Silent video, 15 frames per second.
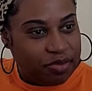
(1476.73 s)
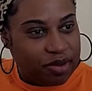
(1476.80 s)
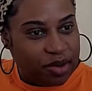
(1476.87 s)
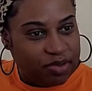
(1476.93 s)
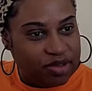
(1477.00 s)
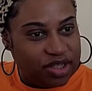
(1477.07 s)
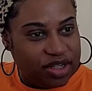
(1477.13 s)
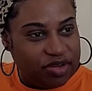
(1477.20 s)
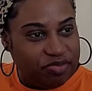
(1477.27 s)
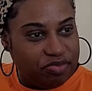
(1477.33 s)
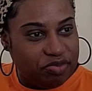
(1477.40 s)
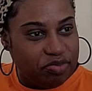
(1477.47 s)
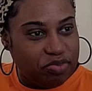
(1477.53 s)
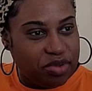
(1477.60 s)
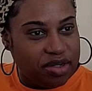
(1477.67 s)
probably shouldn't
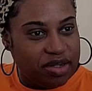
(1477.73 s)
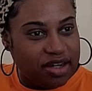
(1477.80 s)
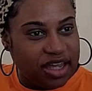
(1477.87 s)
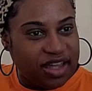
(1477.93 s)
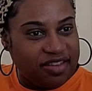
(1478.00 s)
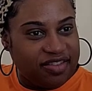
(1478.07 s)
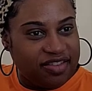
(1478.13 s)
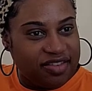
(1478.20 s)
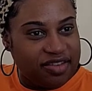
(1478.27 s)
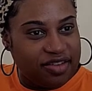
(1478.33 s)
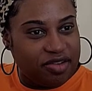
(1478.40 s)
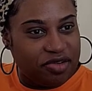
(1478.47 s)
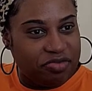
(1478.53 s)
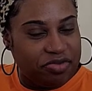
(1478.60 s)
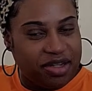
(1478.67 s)
have been dancing to
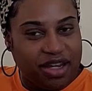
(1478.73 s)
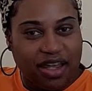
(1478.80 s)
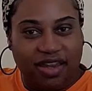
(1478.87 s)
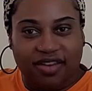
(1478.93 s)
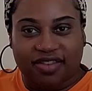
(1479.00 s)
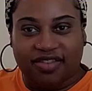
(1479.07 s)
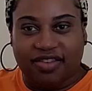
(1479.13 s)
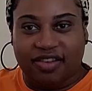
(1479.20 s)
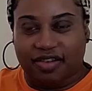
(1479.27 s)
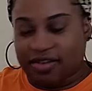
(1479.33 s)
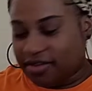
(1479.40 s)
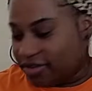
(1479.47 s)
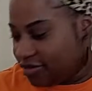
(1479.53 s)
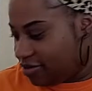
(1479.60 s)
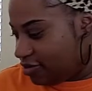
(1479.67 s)
no banana
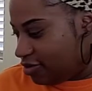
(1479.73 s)
song,